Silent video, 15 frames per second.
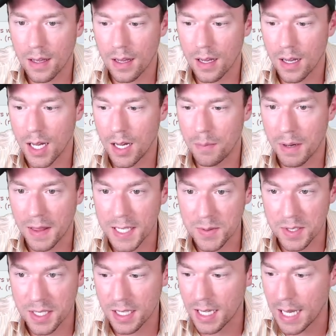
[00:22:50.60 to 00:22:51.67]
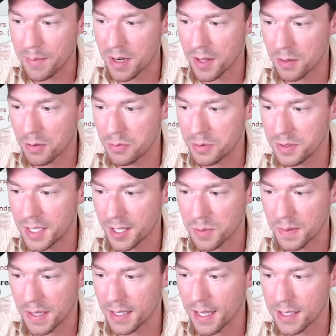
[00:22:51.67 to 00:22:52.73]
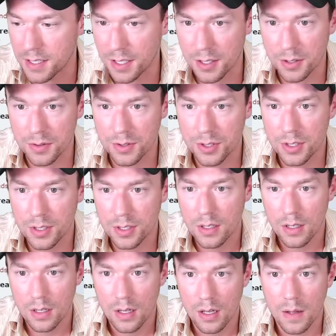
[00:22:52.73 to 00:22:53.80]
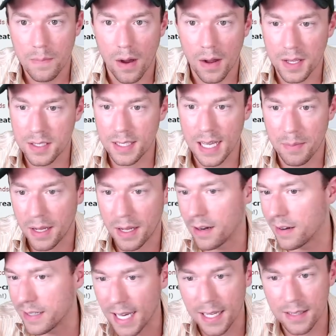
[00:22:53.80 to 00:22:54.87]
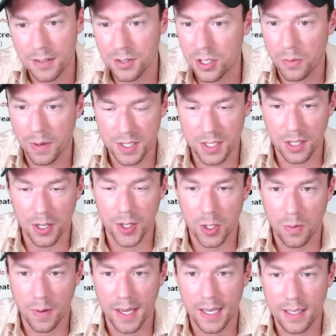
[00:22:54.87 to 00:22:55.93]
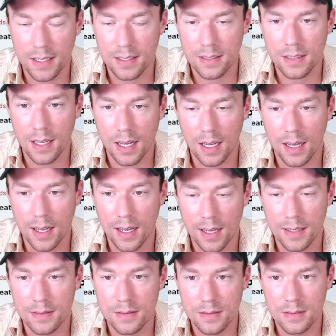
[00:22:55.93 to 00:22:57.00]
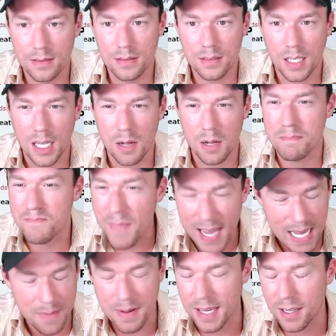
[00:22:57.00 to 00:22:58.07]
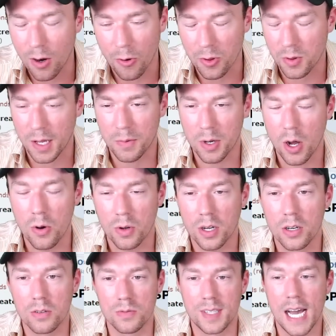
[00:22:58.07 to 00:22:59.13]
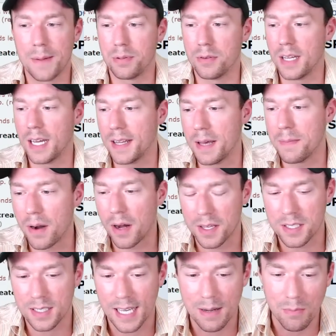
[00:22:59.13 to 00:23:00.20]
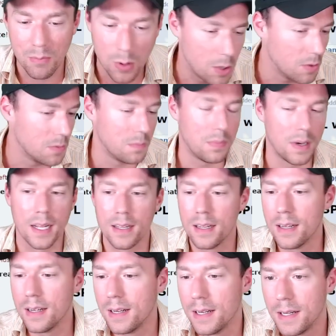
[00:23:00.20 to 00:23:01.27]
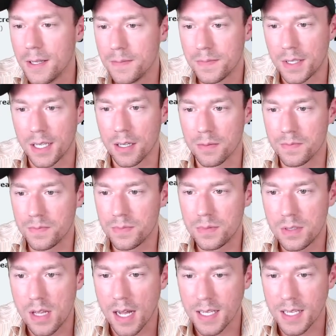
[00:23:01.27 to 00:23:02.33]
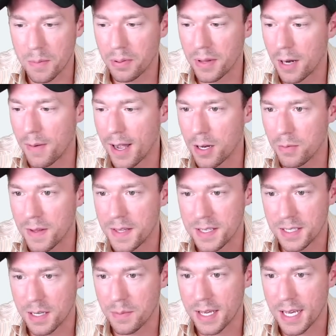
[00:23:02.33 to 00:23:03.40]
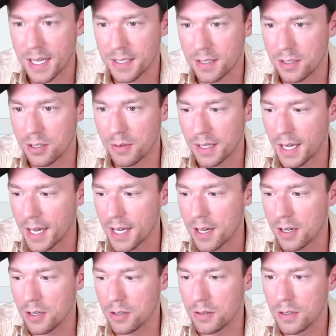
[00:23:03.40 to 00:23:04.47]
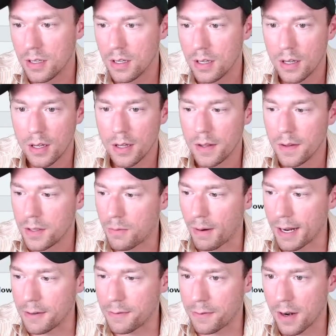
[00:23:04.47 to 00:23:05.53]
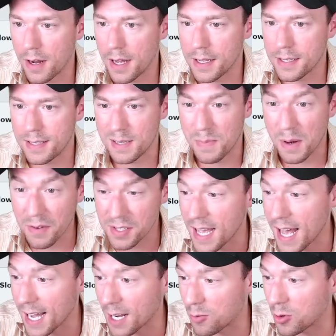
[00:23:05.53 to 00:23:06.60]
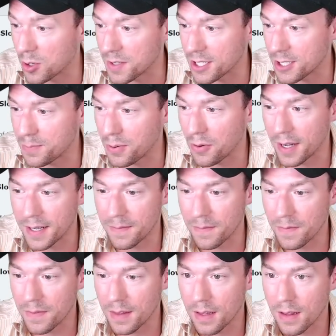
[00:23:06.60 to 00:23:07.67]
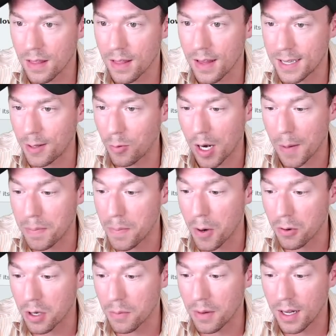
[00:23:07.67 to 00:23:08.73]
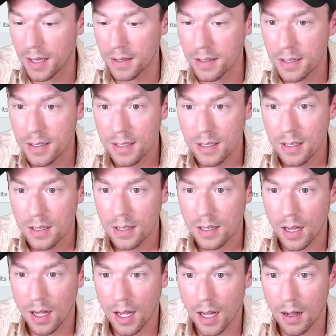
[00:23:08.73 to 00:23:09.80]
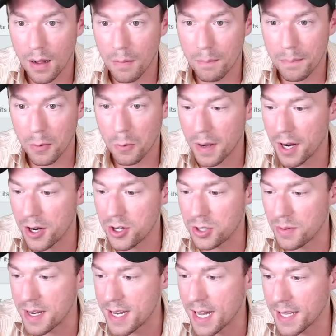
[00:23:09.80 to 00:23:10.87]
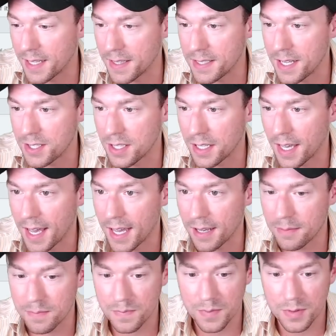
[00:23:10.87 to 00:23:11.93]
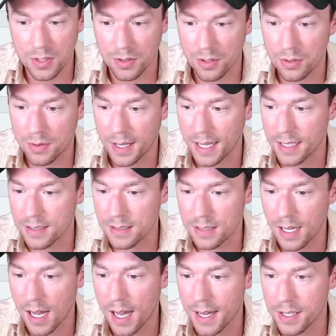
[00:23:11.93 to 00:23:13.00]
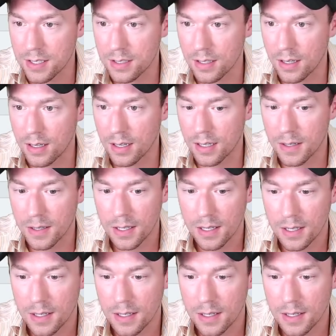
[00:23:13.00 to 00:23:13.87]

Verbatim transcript: Um, but at least we get to claim another one with Diggersby. That's huge. Body slam here again. There's no reason to earthquake. Uh, you know, maybe earthquake would Oko Tapu Lele and body slam won't, but you know, nothing to play around with. This is going to be easy two at K O. Great for us. It's a sack war at this point. Luckily, we're up a Pokemon. Um, Bewear is doing nothing at this stage of the game, so you can die, sir.